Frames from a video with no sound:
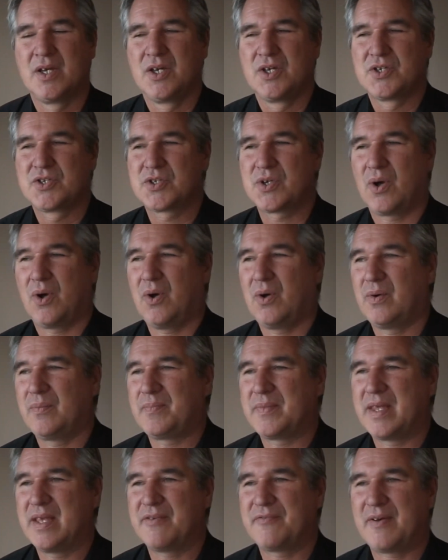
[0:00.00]
So
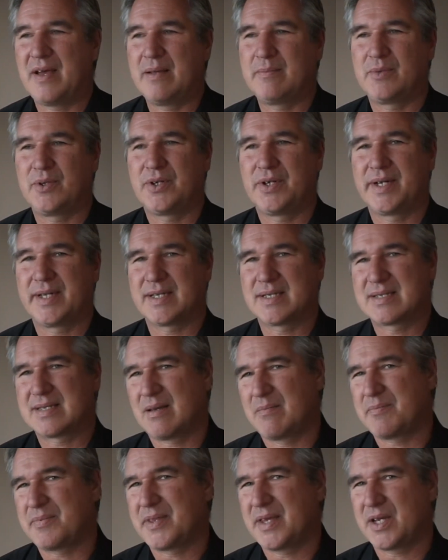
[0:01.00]
if I'm learning
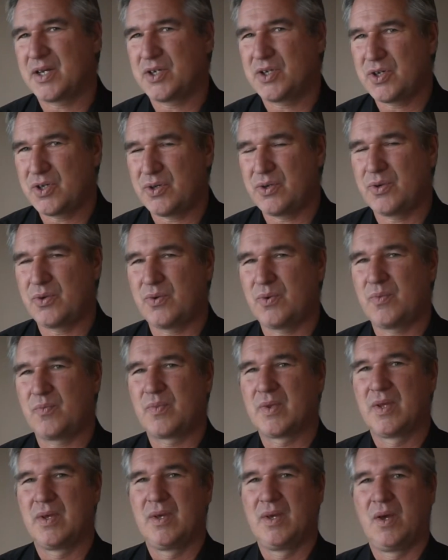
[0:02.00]
something new,
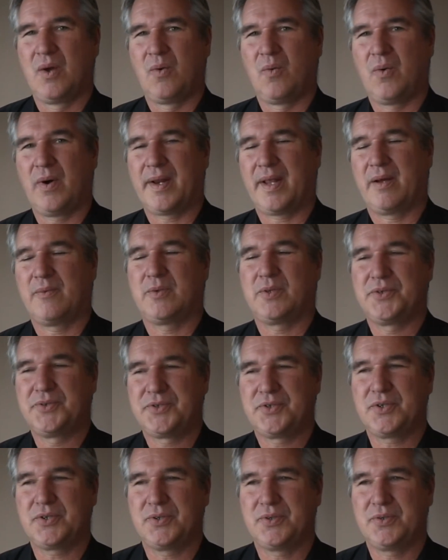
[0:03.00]
what I will
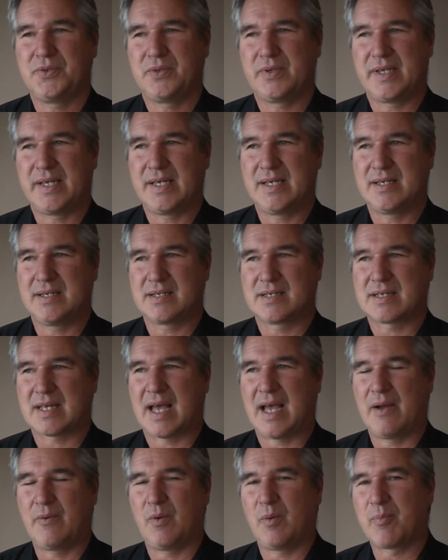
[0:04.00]
do is
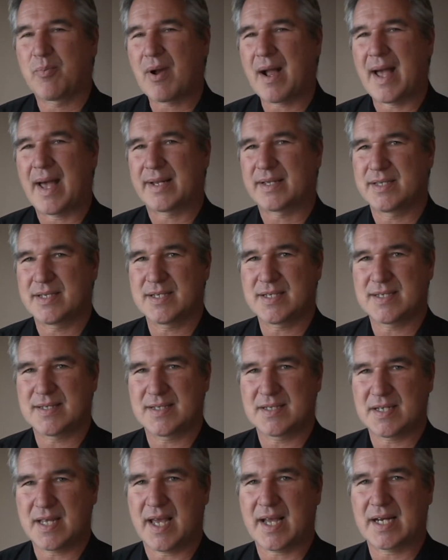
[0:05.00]
I will practice the
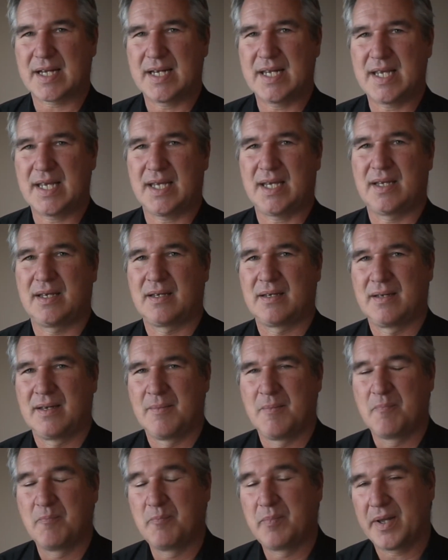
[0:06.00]
technique,
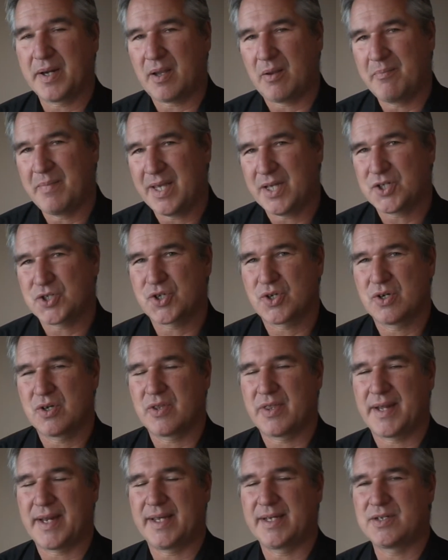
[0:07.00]
but I'll make sure
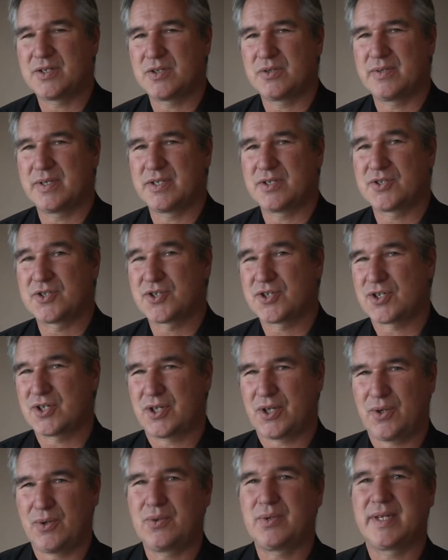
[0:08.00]
that I do it
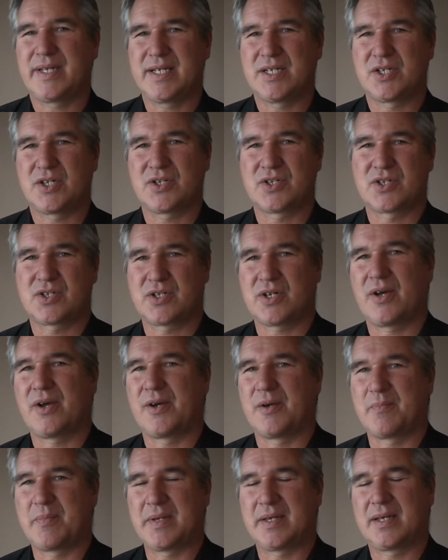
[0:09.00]
slowly to
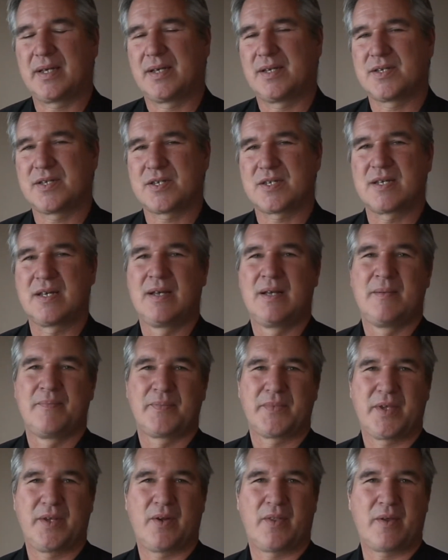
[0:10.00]
start, because
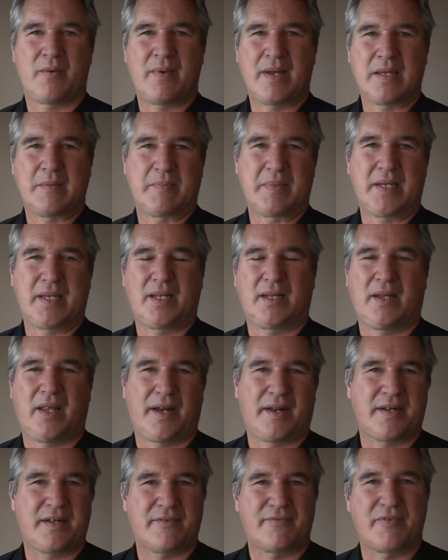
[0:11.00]
there might be a
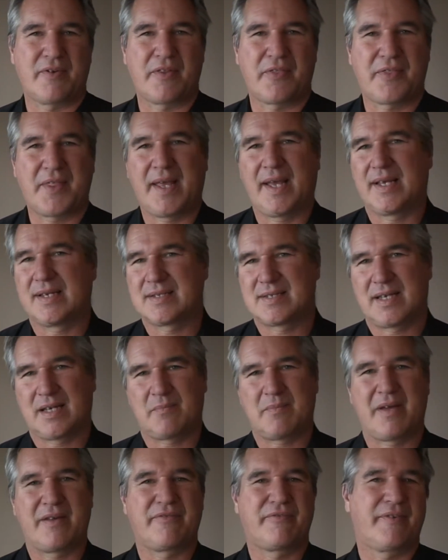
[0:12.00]
lot of different things
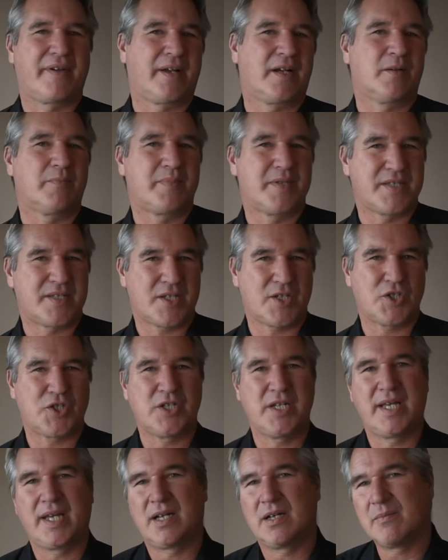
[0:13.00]
like my finger
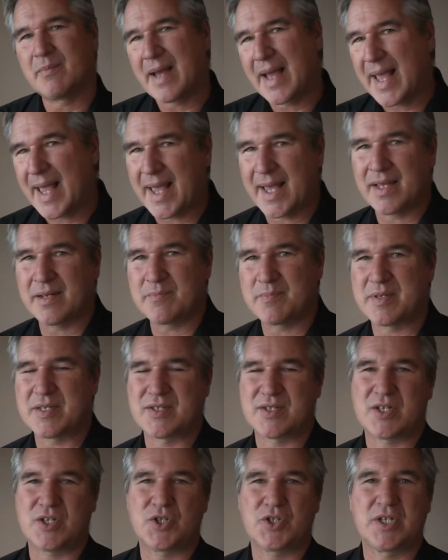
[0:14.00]
positioning or my hand
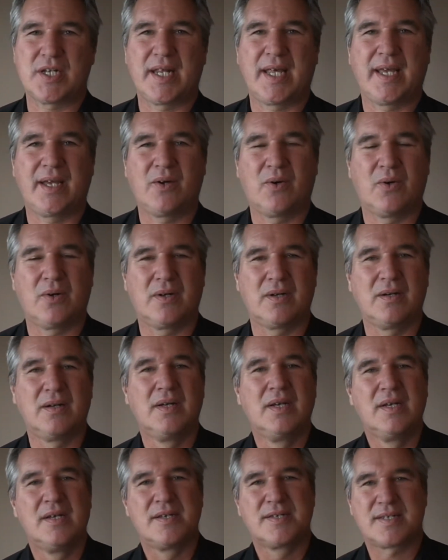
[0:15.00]
positioning or
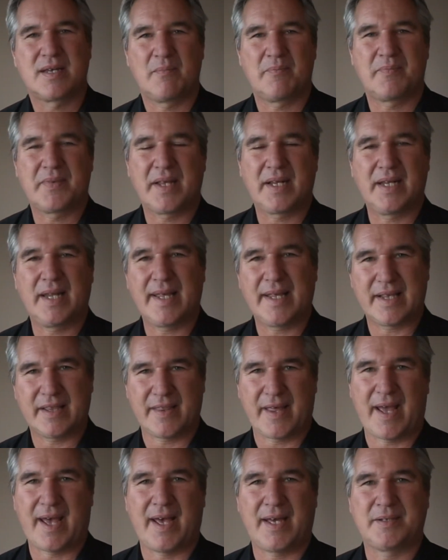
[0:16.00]
something like
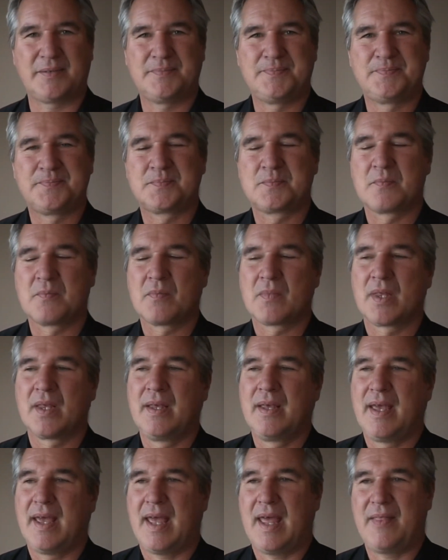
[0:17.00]
that.
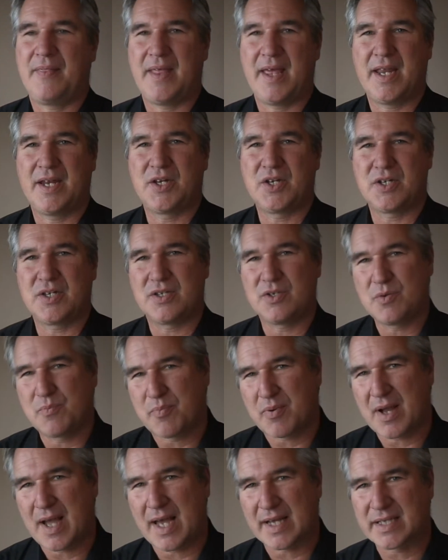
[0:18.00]
And then you
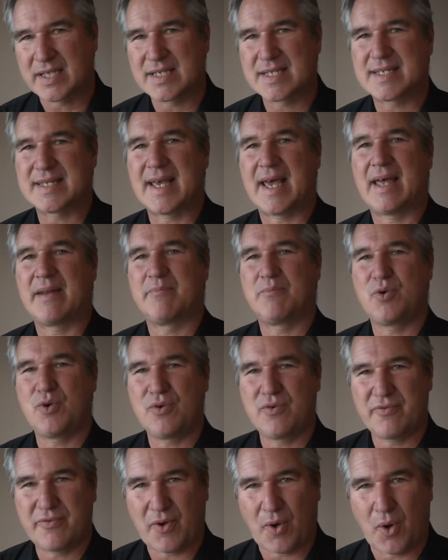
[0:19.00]
practice that
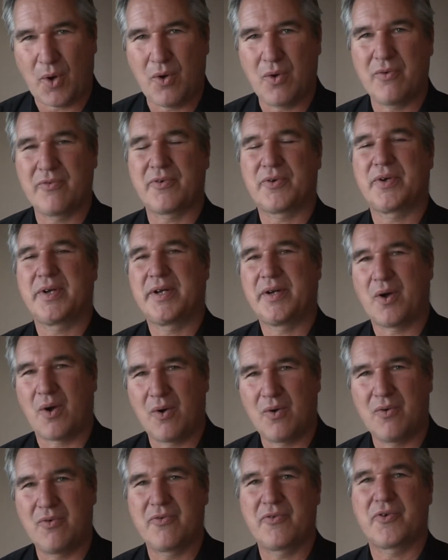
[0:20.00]
move over and
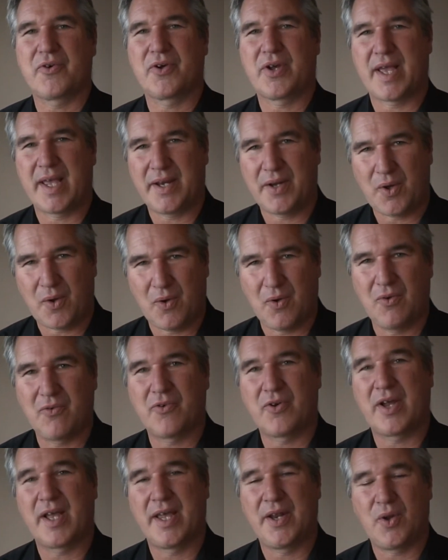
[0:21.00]
over and
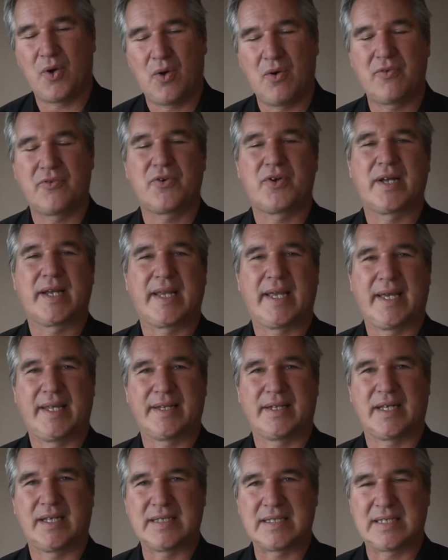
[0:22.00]
over and over
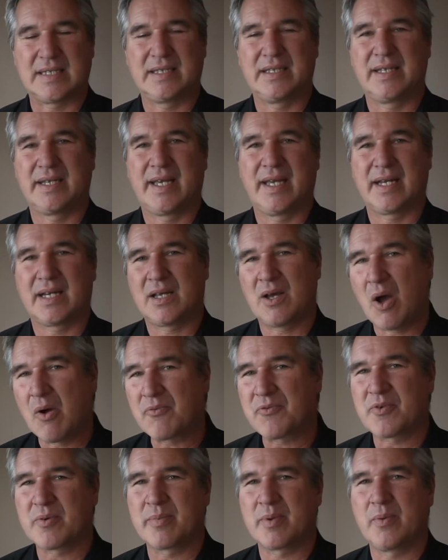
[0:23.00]
again until you get
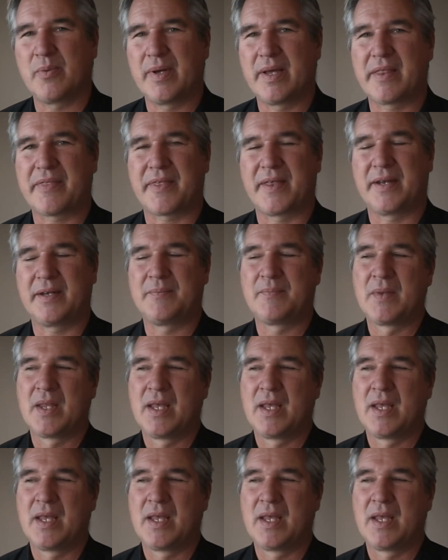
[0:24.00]
comfortable with it.